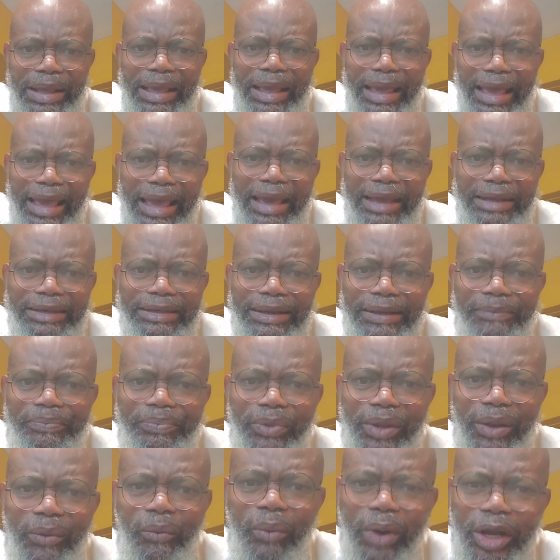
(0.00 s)
And
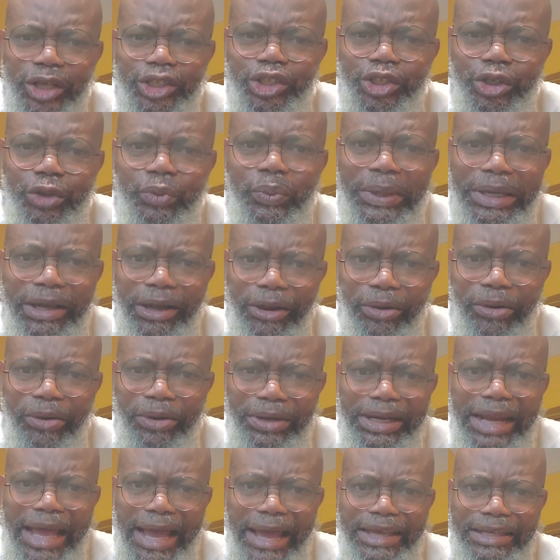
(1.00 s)
what should we
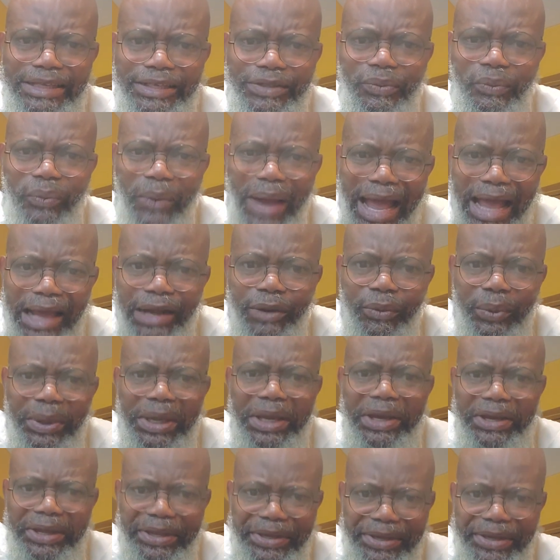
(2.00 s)
recognize while
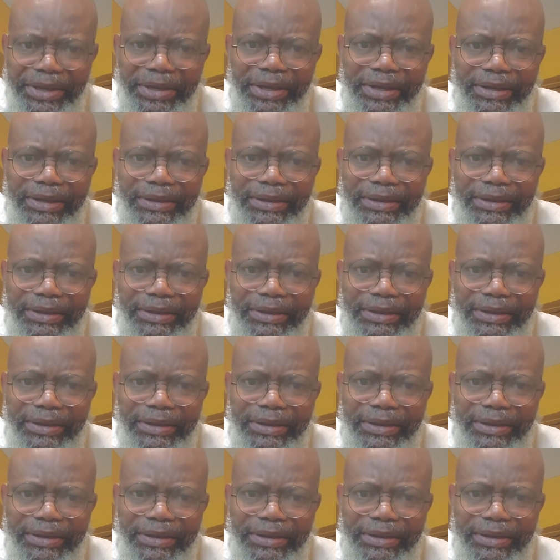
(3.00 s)
we are here?